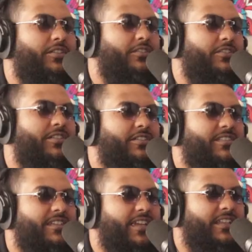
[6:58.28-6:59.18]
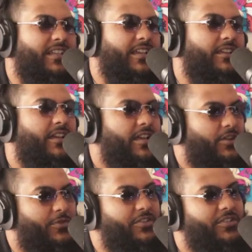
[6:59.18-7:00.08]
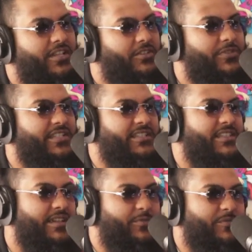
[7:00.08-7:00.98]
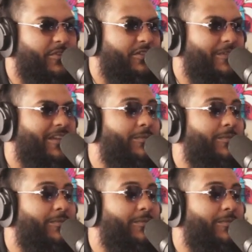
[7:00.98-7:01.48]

bro, you don't understand. Like, when you're dealing with these labels, bro, you